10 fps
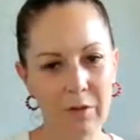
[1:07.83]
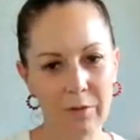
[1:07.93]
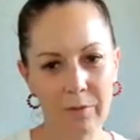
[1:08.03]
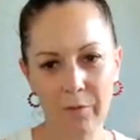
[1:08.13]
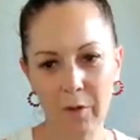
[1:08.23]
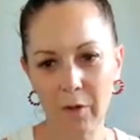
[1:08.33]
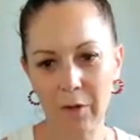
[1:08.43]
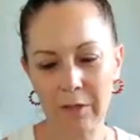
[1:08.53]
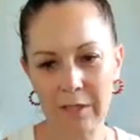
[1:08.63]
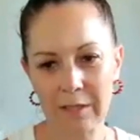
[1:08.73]
on the
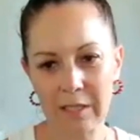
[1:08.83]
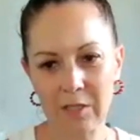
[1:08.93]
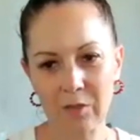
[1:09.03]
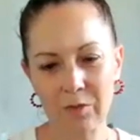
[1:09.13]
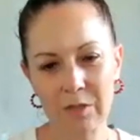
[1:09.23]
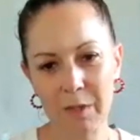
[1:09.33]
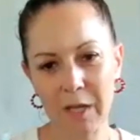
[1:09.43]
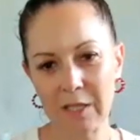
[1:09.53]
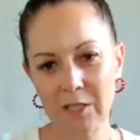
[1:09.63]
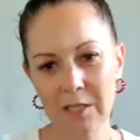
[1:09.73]
phone, in a digital
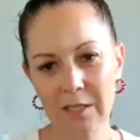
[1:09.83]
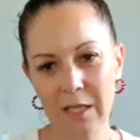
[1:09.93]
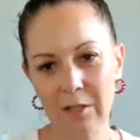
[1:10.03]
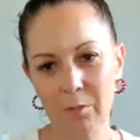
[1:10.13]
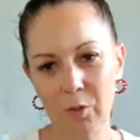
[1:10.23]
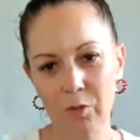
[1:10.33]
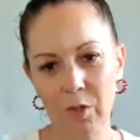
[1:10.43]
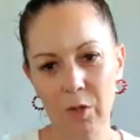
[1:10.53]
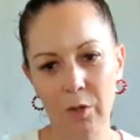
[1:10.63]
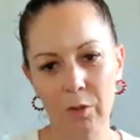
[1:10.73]
space. Just let them
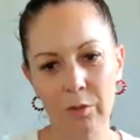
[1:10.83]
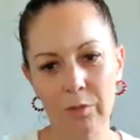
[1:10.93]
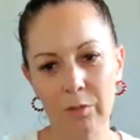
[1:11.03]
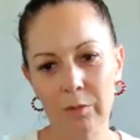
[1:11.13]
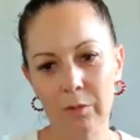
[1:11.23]
all go.